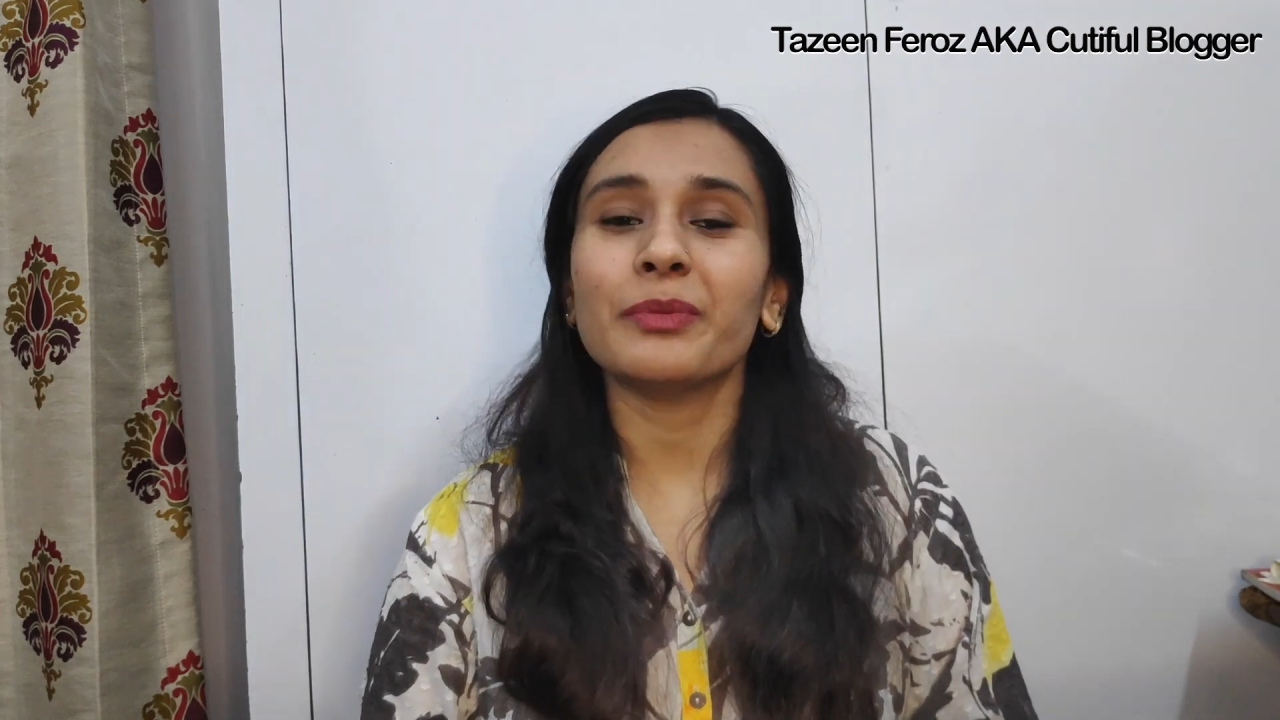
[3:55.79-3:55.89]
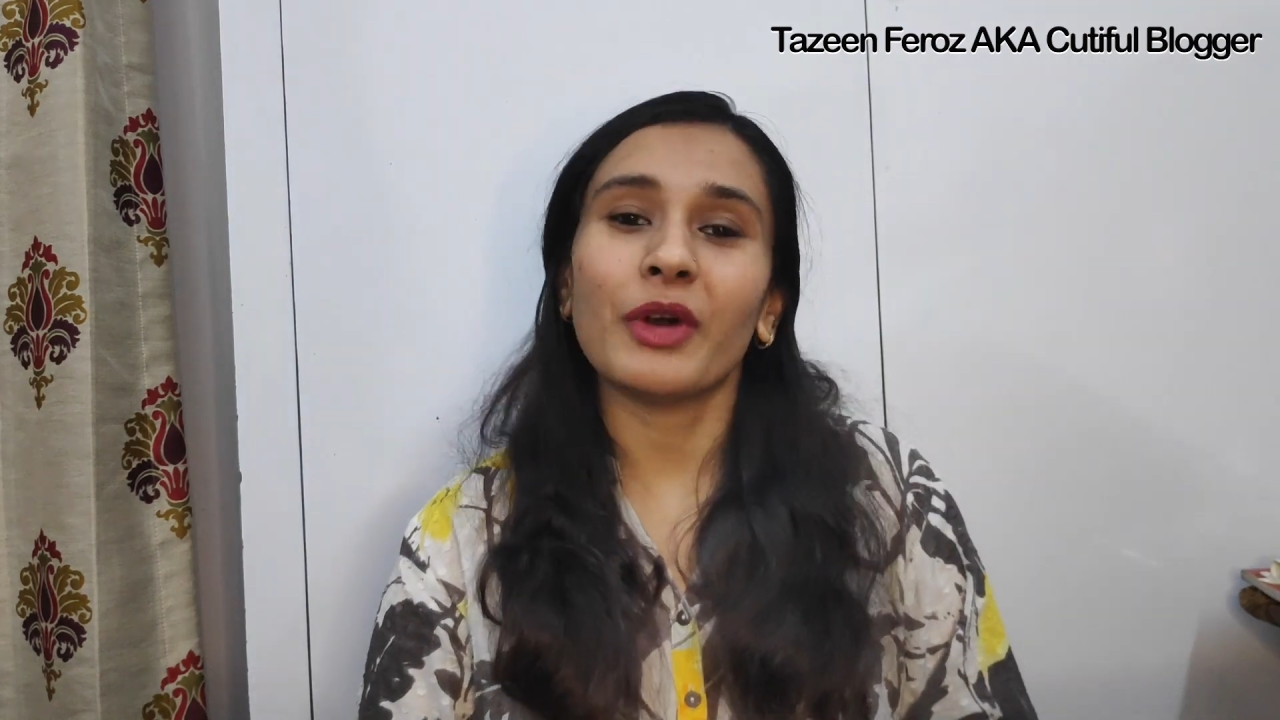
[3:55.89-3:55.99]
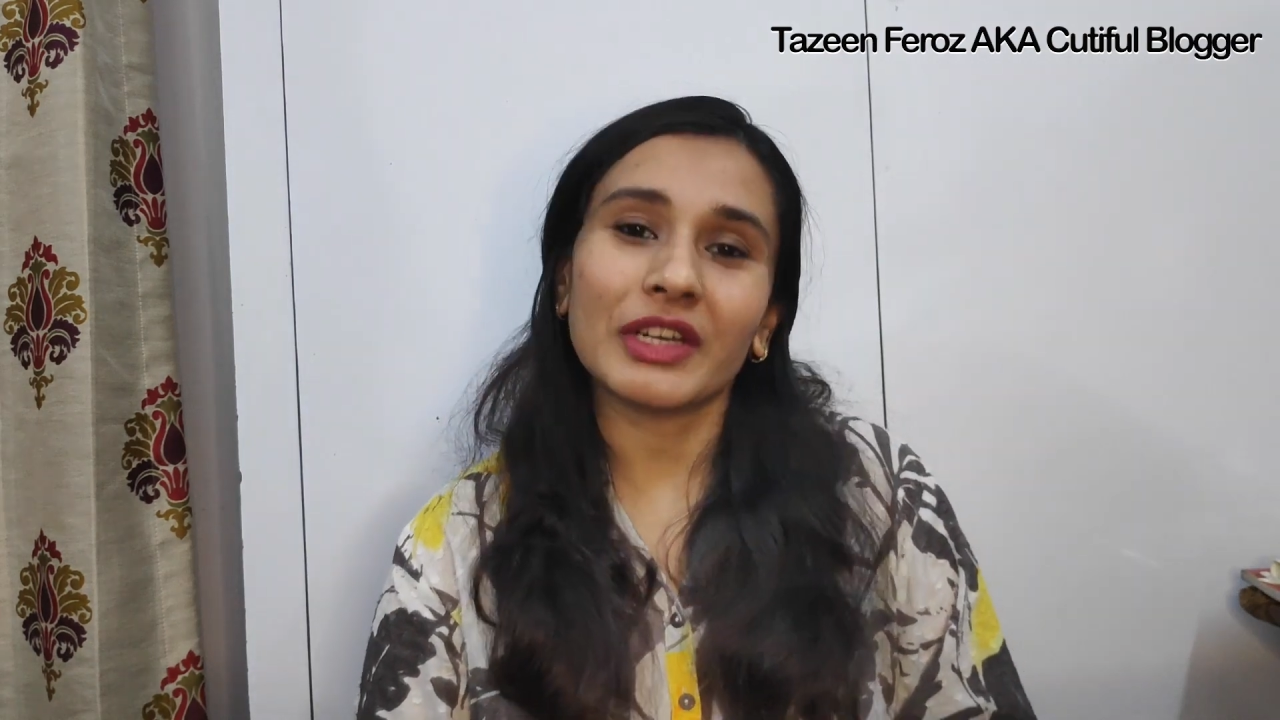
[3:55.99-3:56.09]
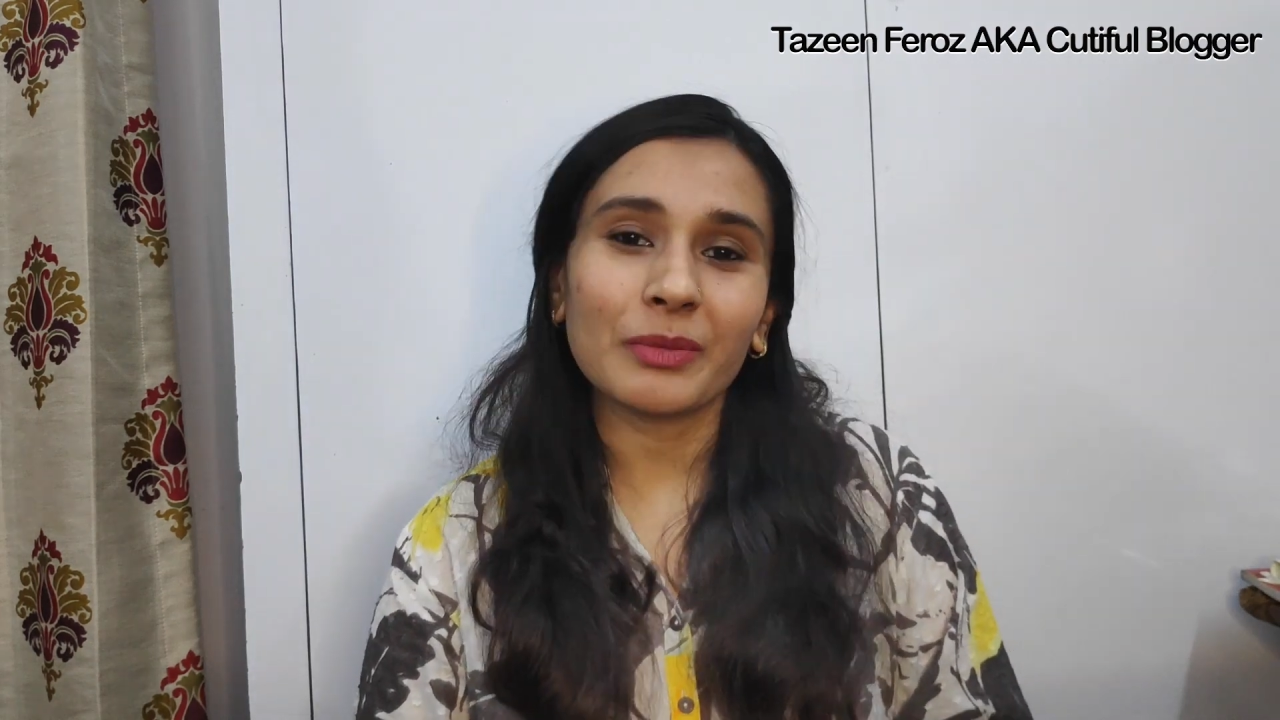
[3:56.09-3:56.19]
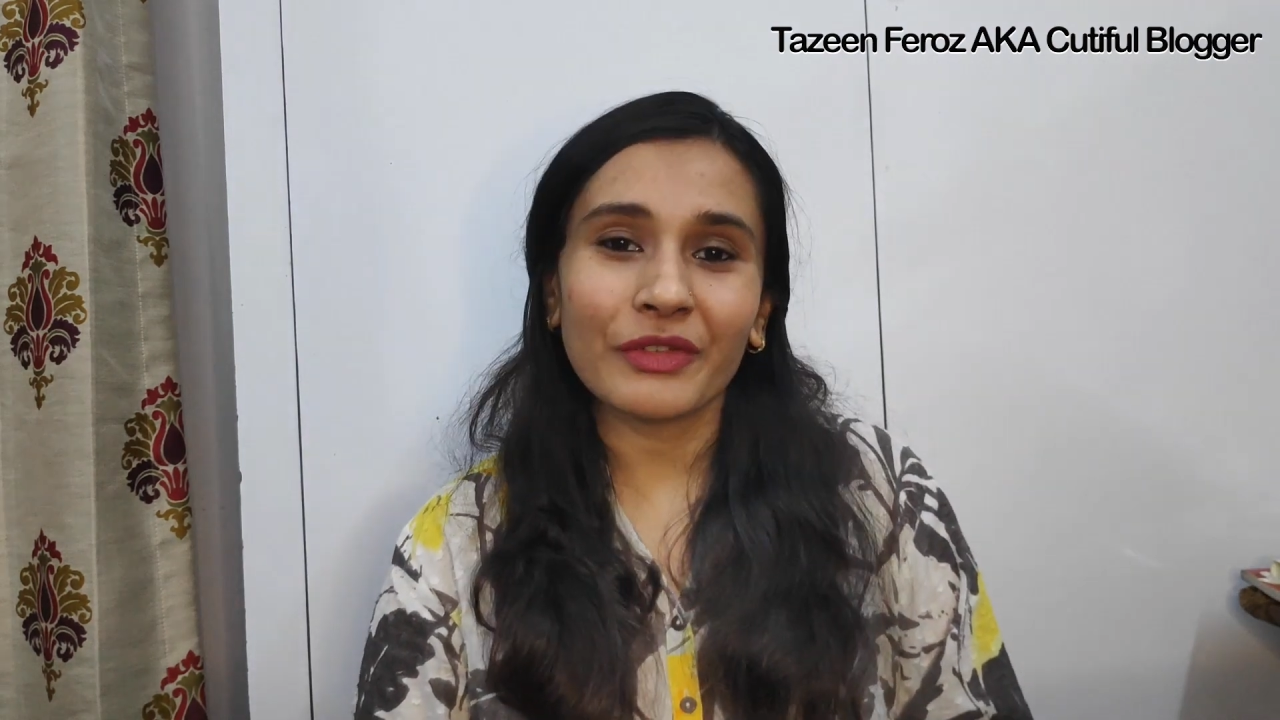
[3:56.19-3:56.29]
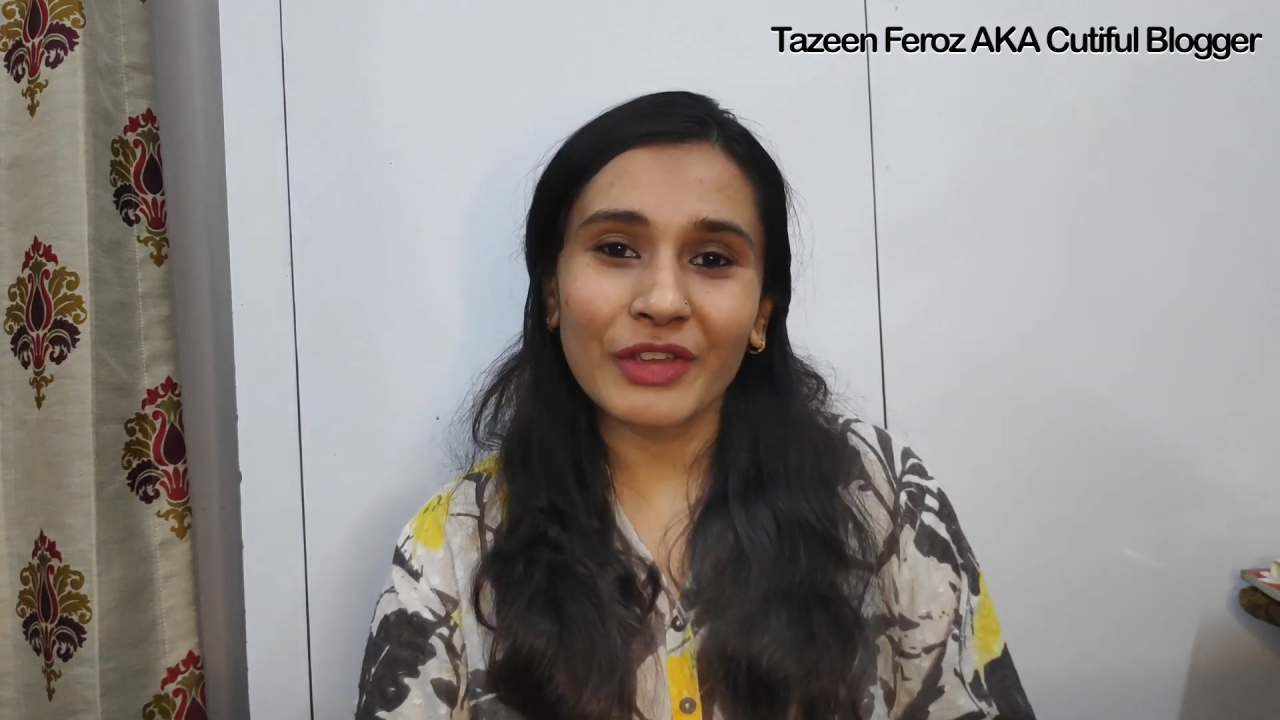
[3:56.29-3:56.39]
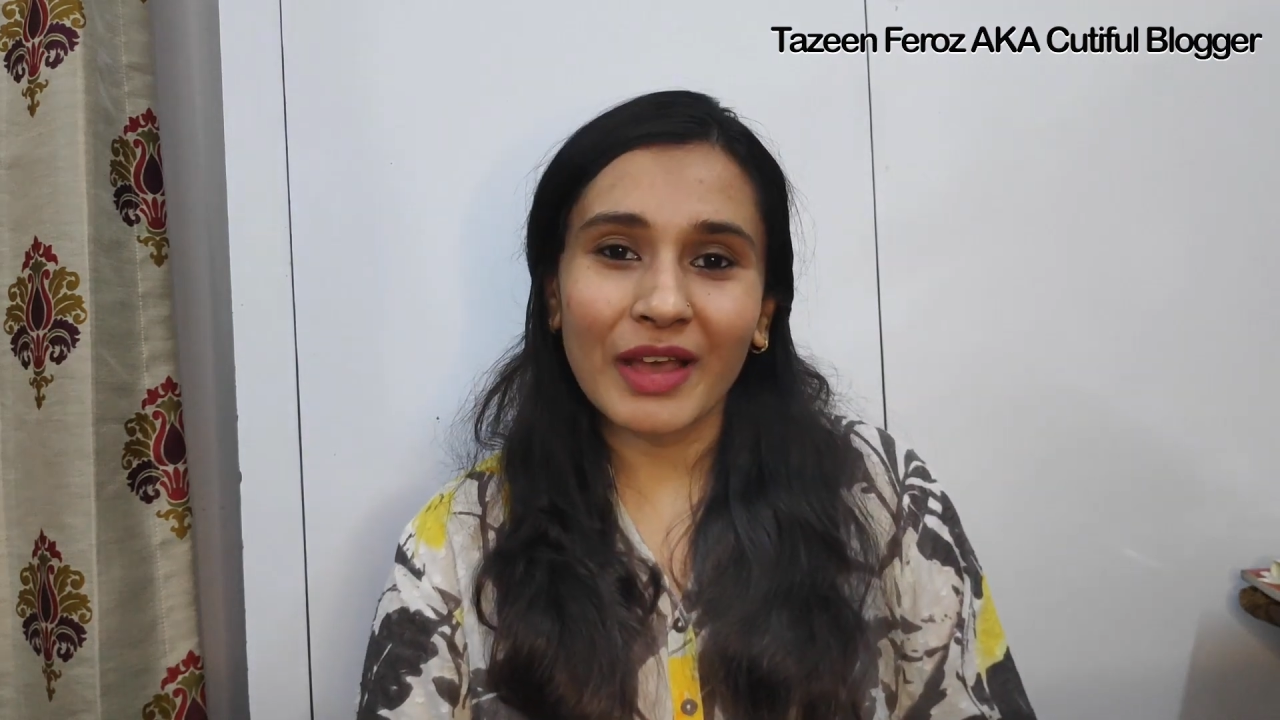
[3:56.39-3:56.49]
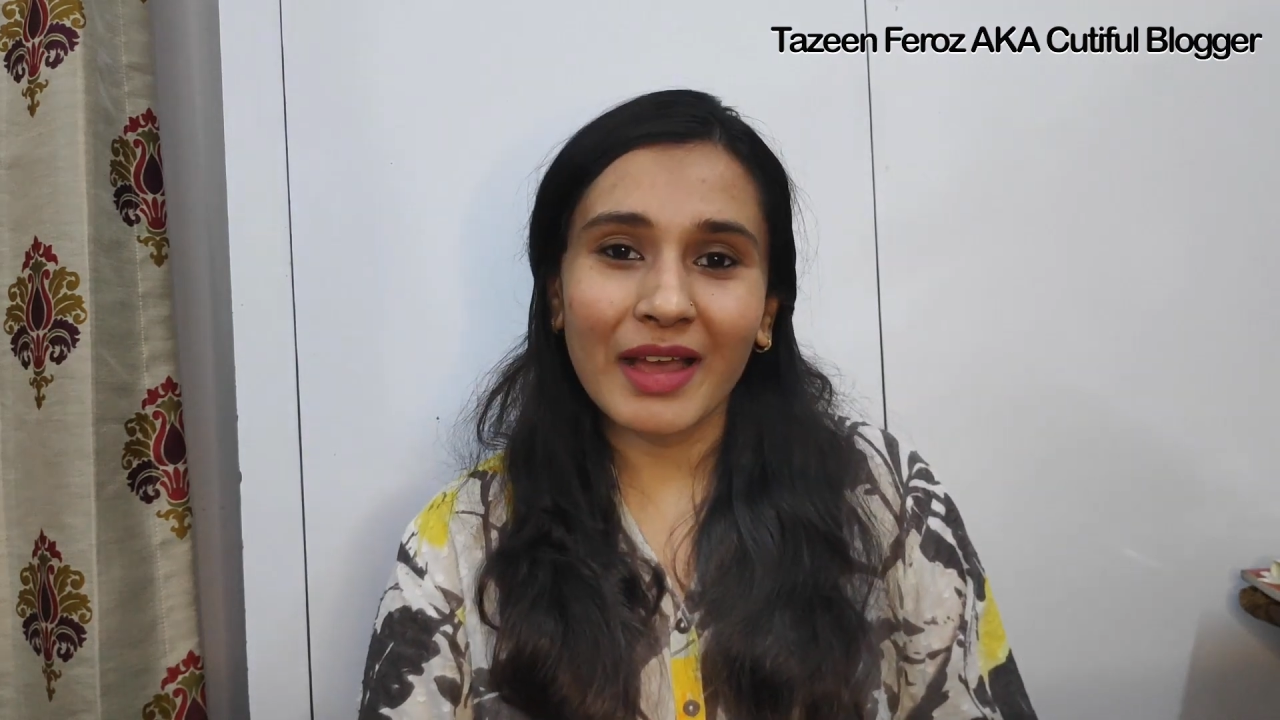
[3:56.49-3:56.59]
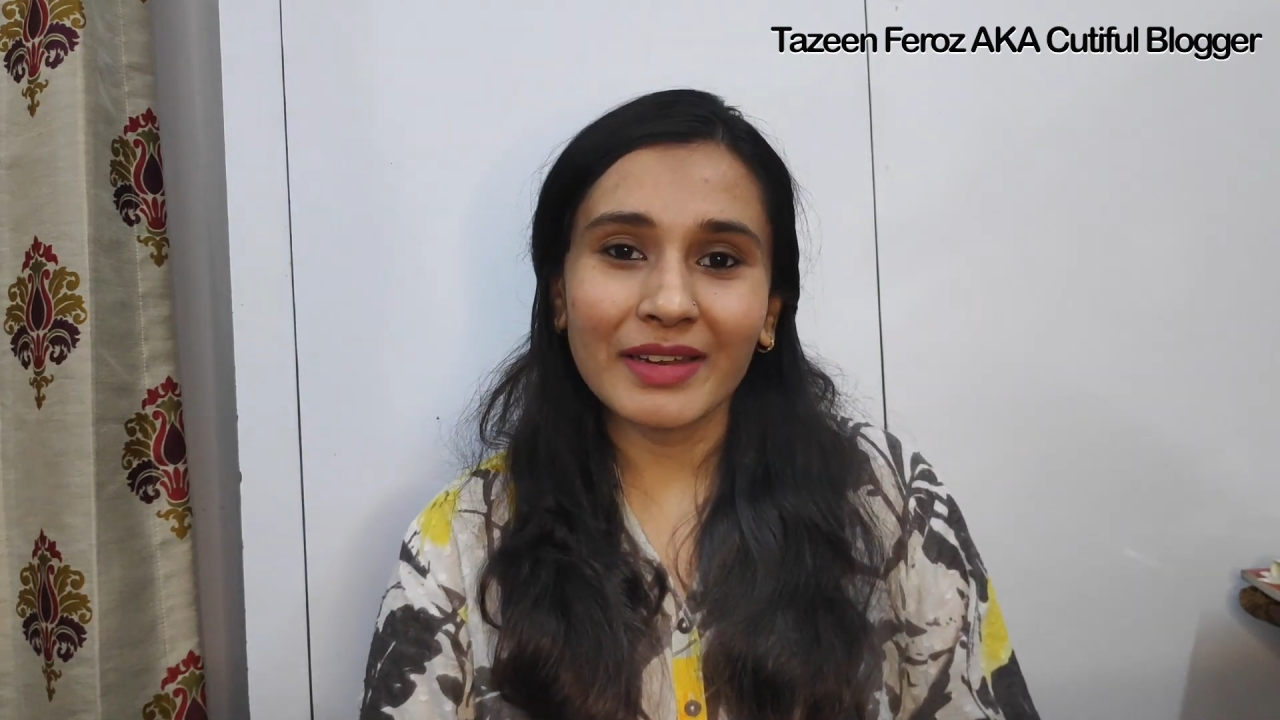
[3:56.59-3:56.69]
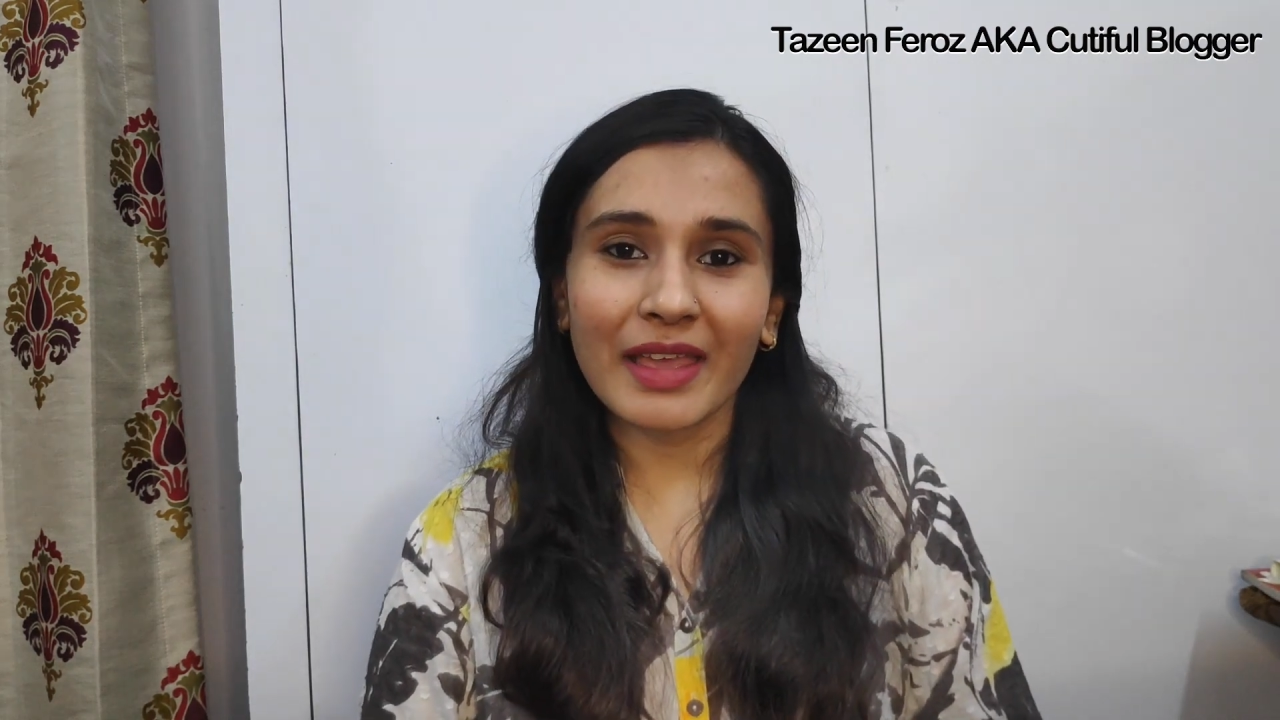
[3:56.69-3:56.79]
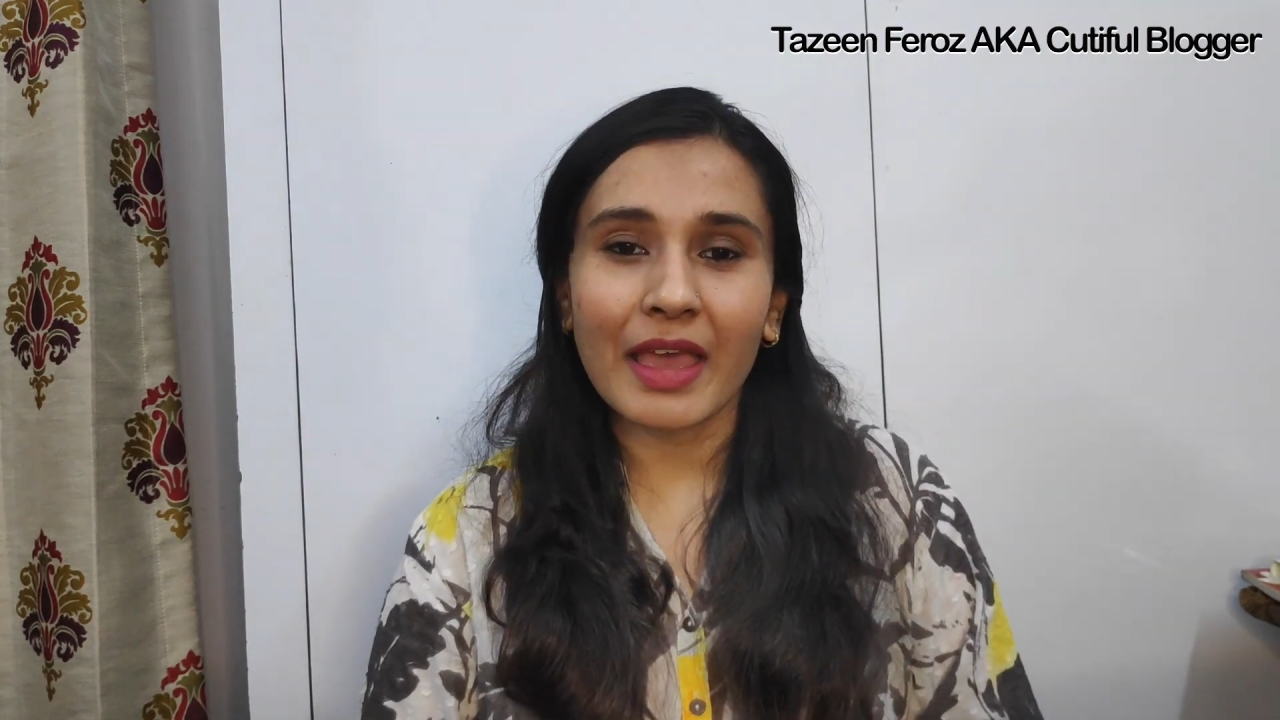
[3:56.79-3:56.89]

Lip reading: bottom of your heart,